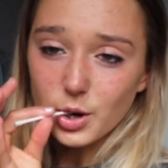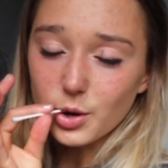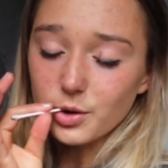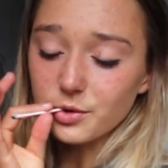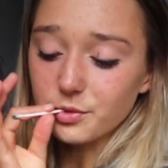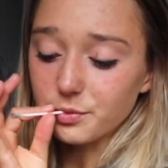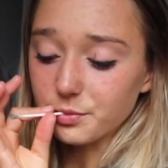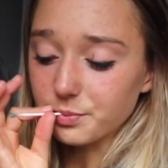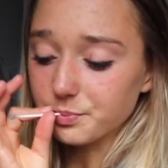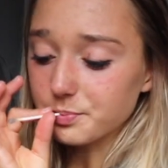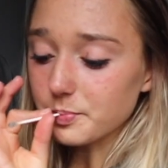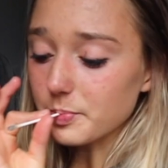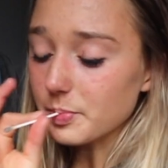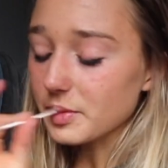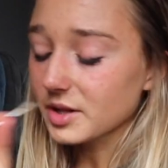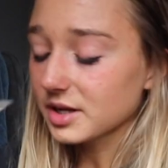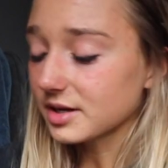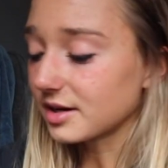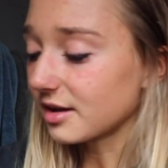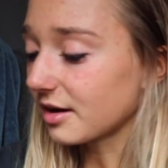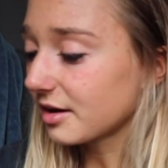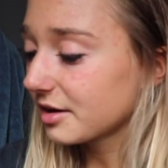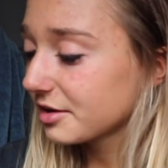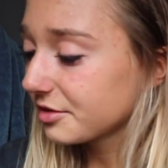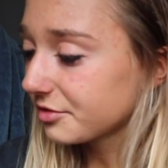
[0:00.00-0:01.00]
on
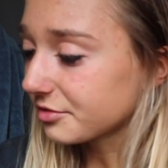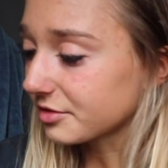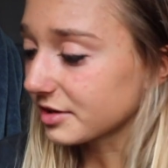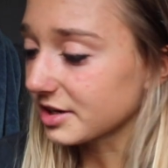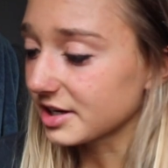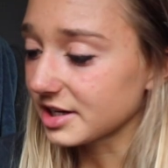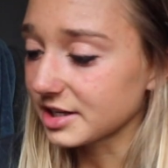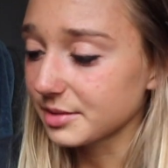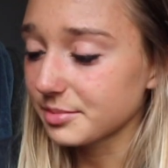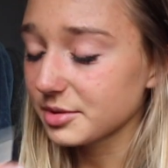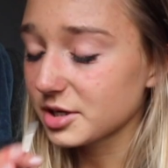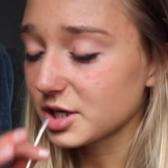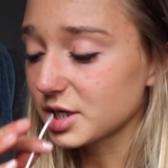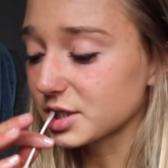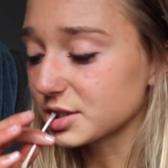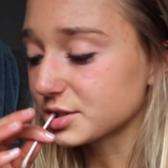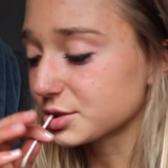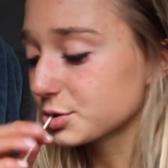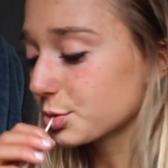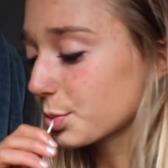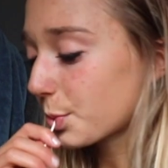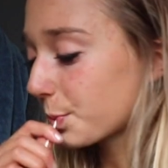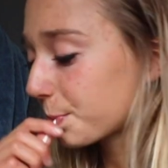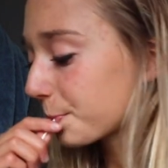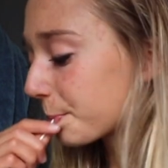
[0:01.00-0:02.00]
life really
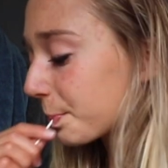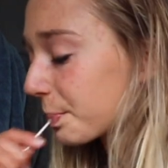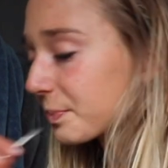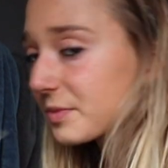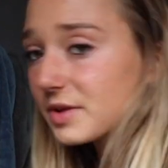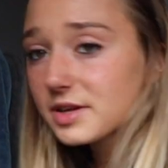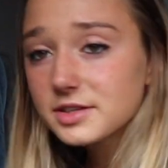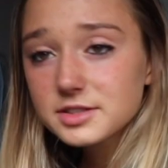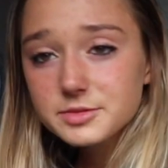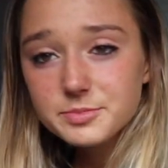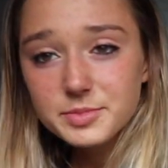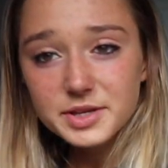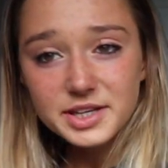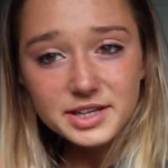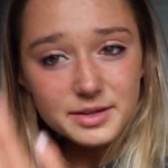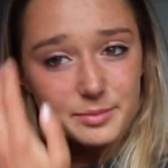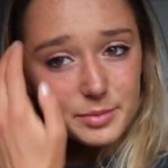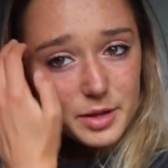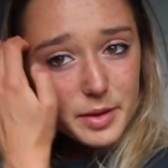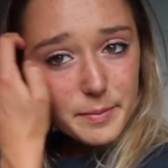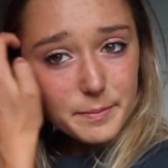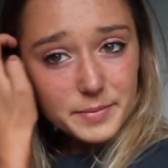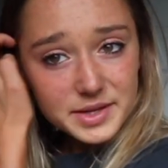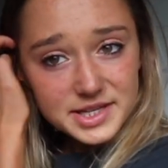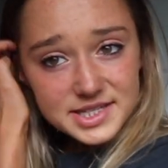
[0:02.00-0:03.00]
because it's been a
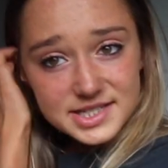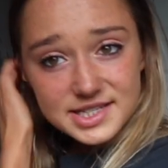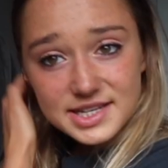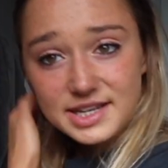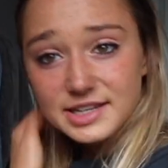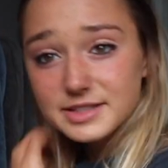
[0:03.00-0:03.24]
bit busy.